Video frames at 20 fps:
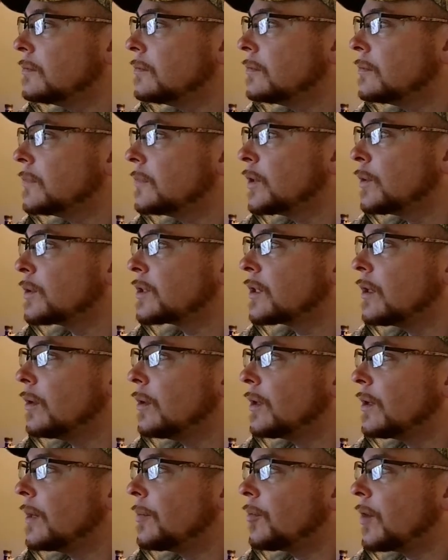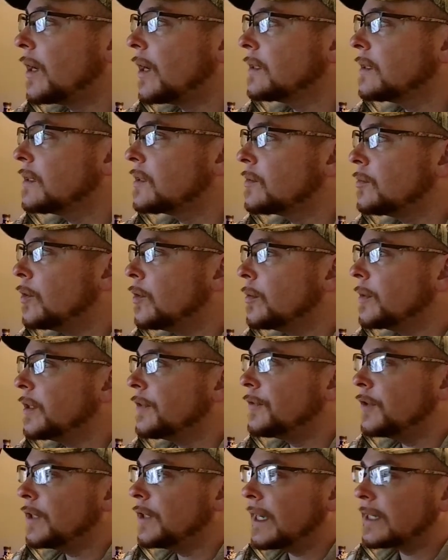So it's going up right this moment.
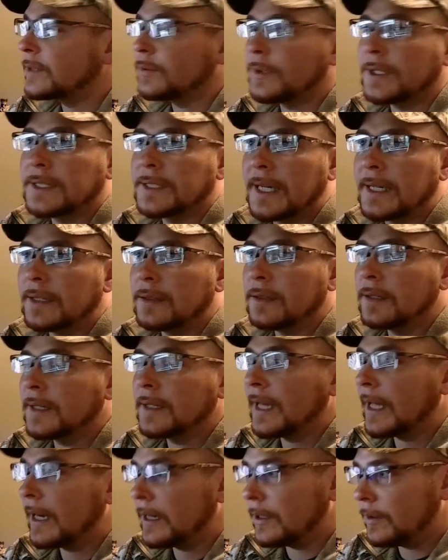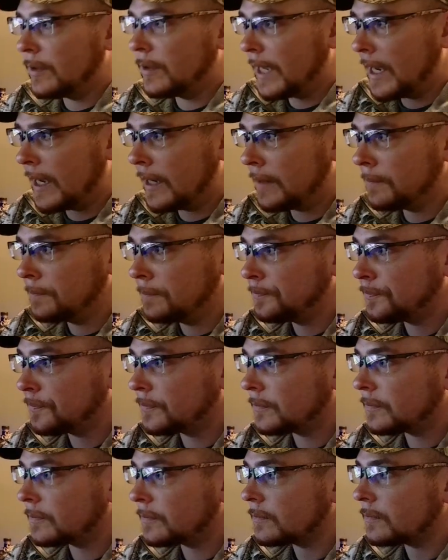If you guys want to take a look at it, you can.
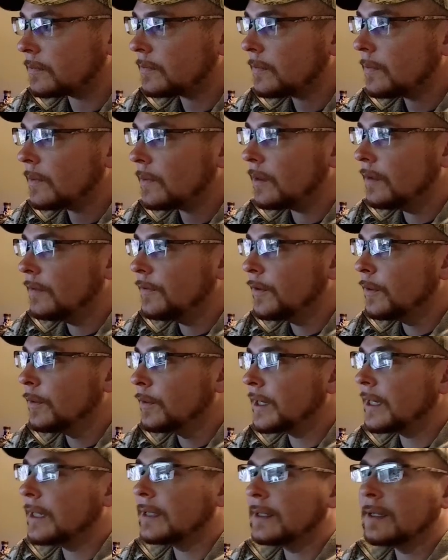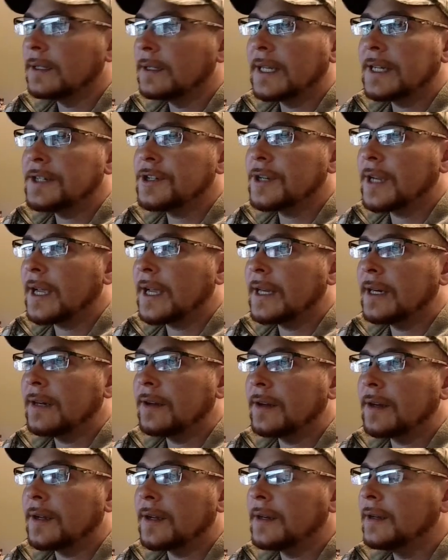If you want to get a little educated
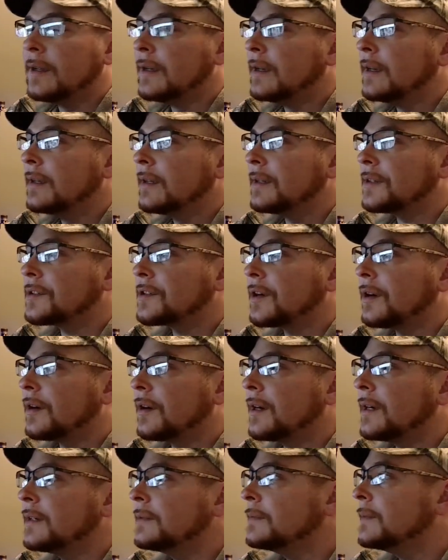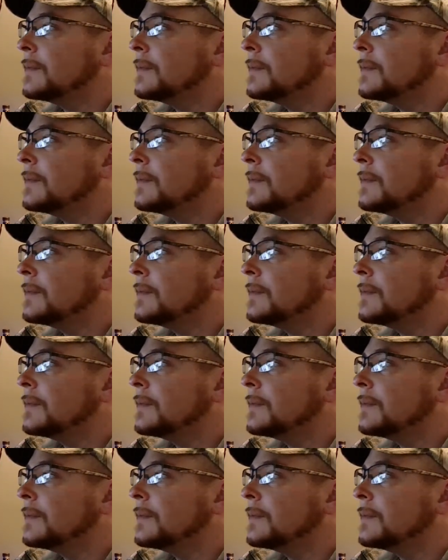on NESARA,